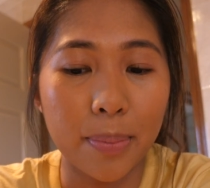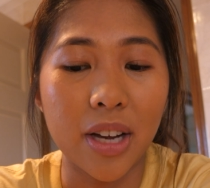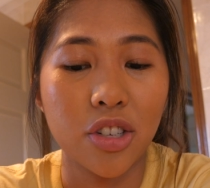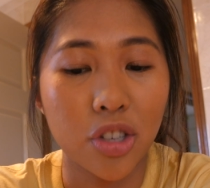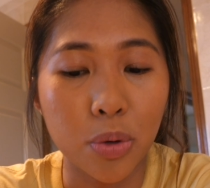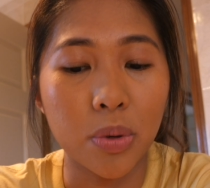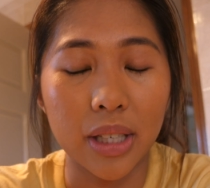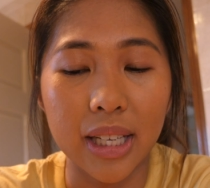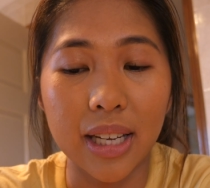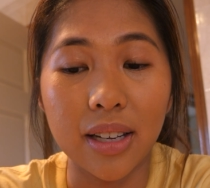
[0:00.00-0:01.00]
I
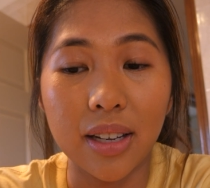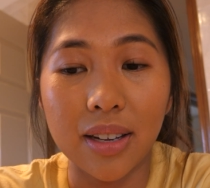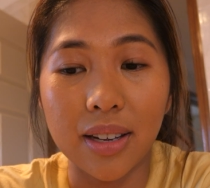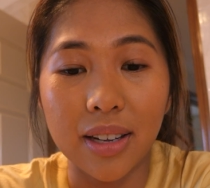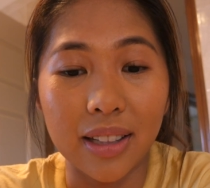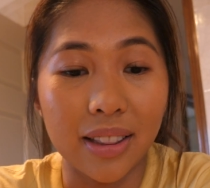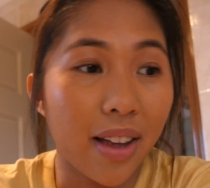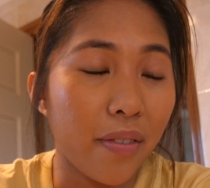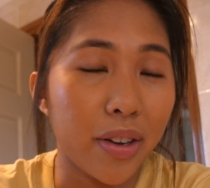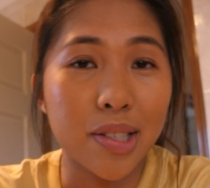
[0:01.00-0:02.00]
genuinely
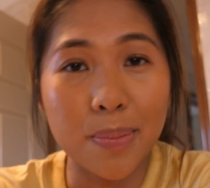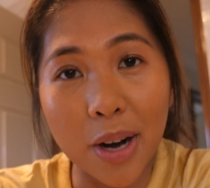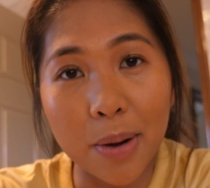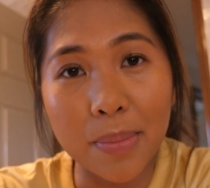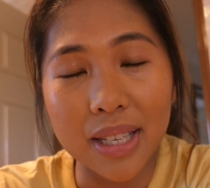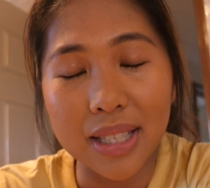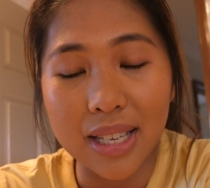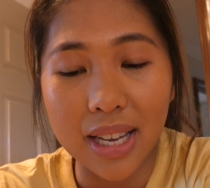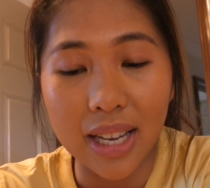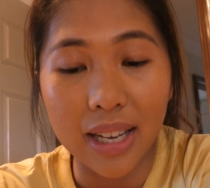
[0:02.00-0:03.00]
love
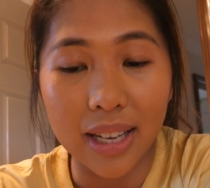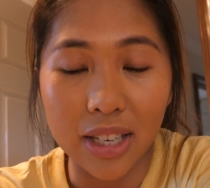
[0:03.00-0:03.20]
experimenting